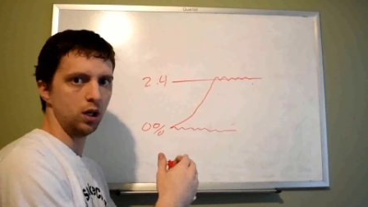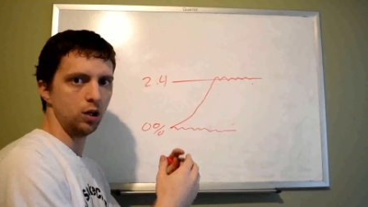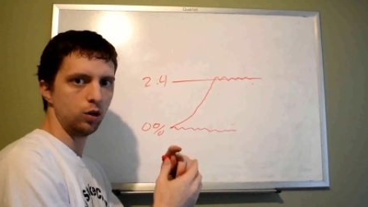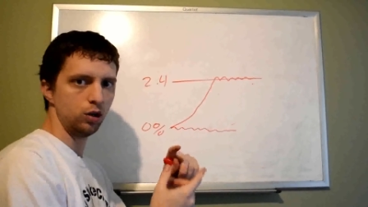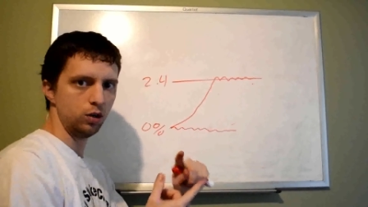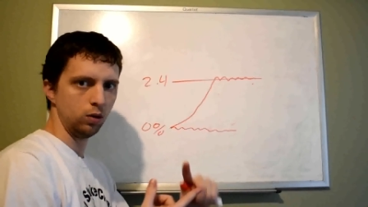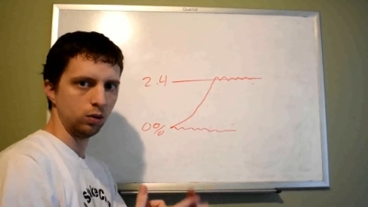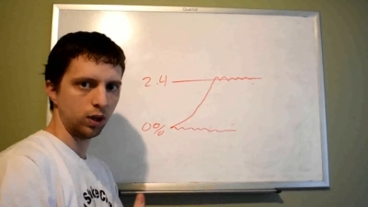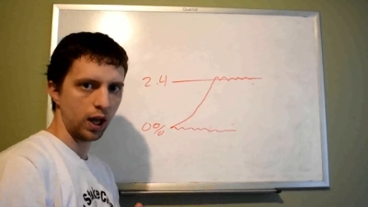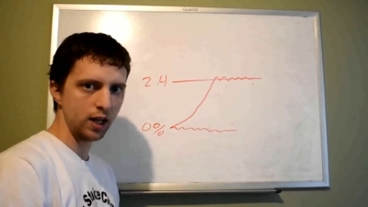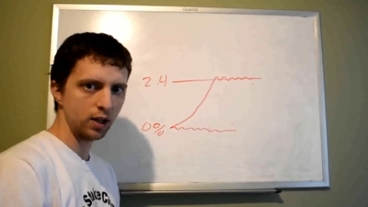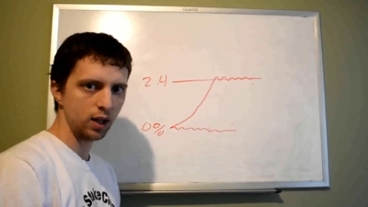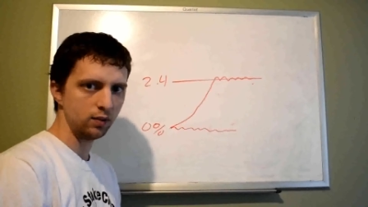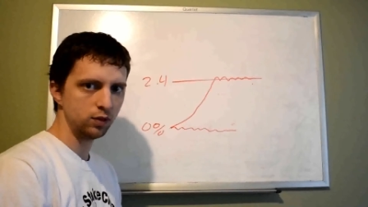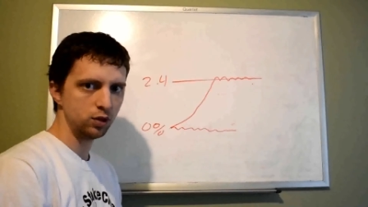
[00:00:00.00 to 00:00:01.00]
You can do
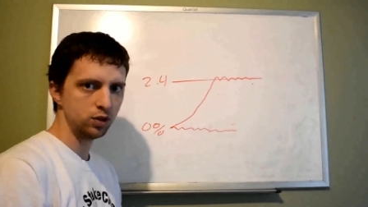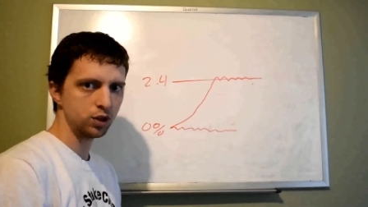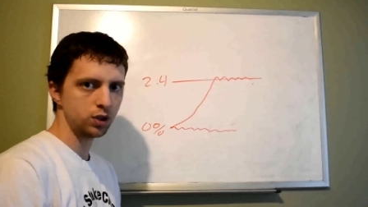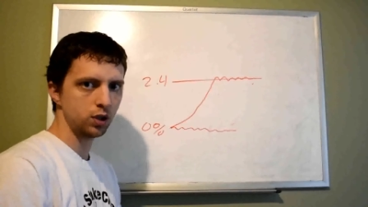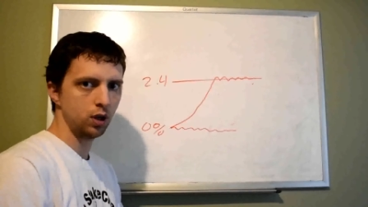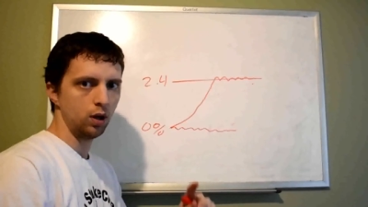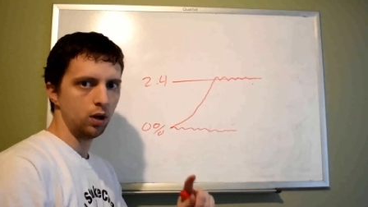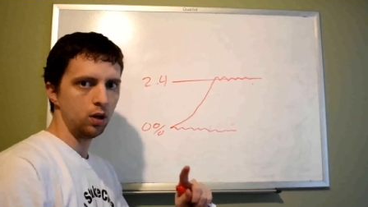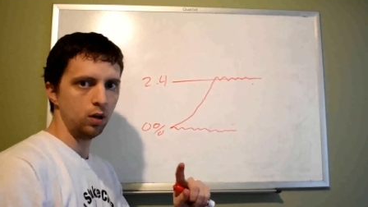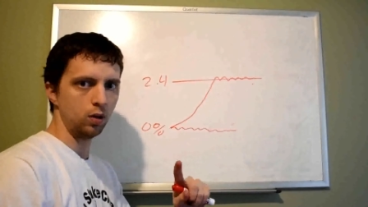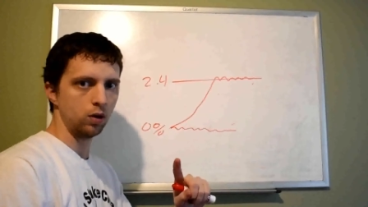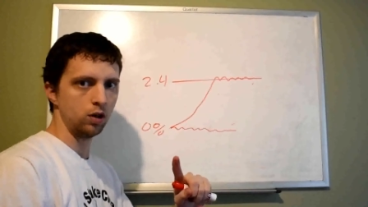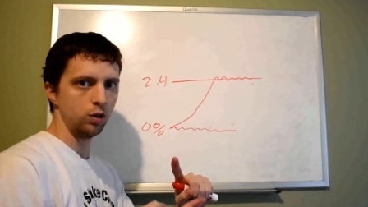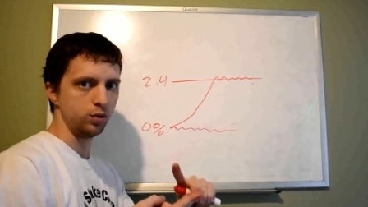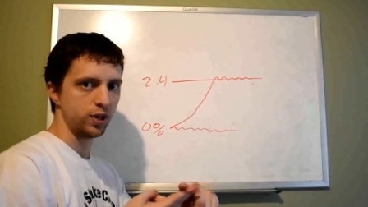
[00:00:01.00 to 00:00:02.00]
light levels, you
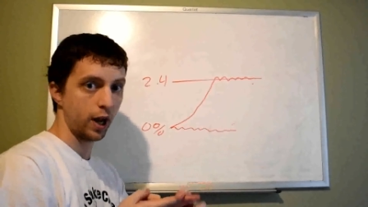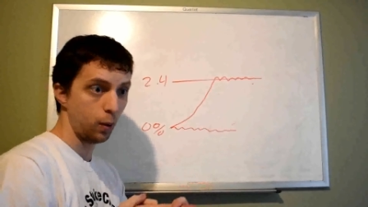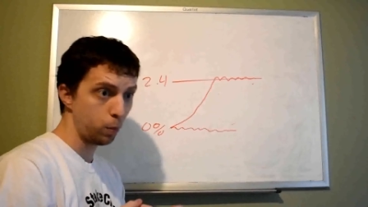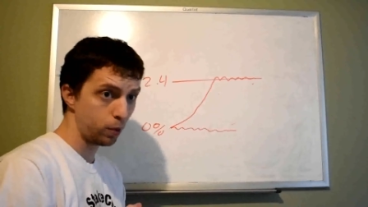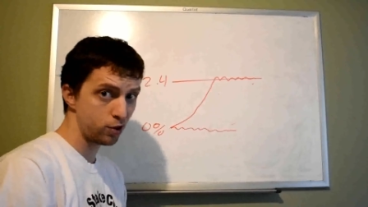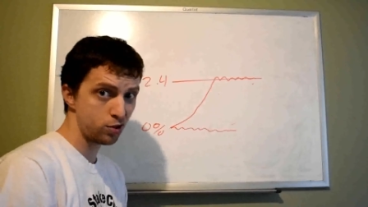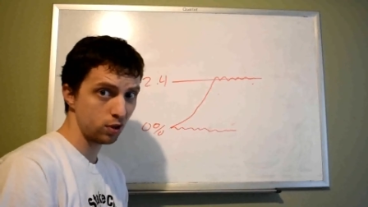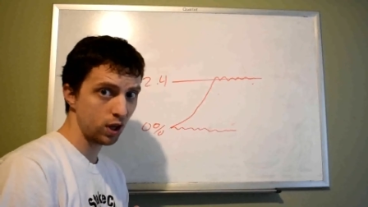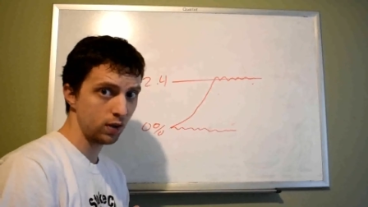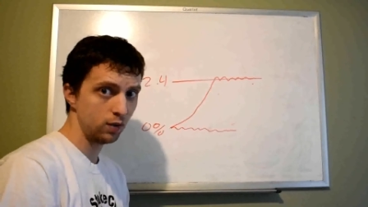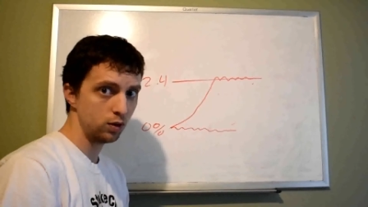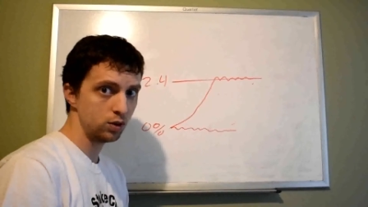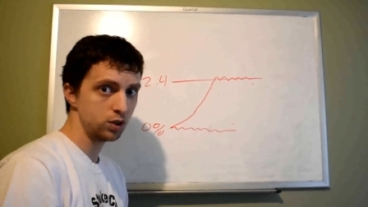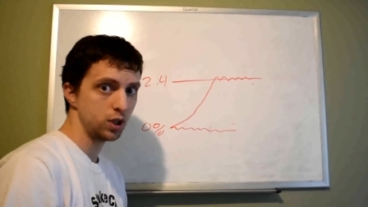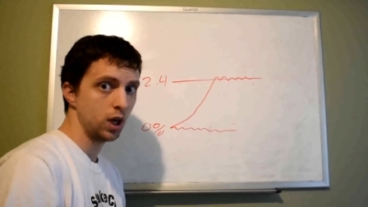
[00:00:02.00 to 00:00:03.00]
can do temperature
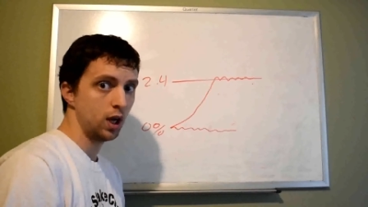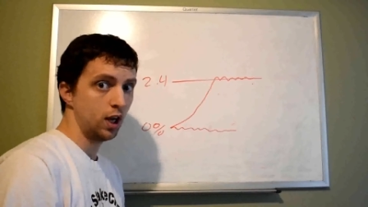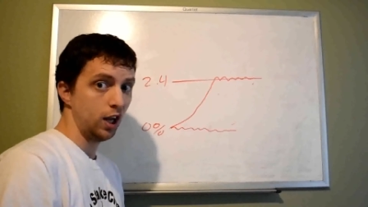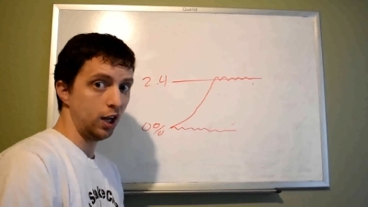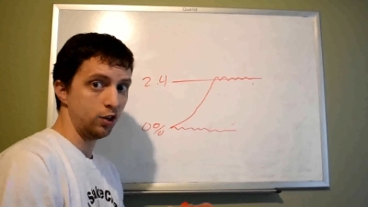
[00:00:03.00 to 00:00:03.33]
levels,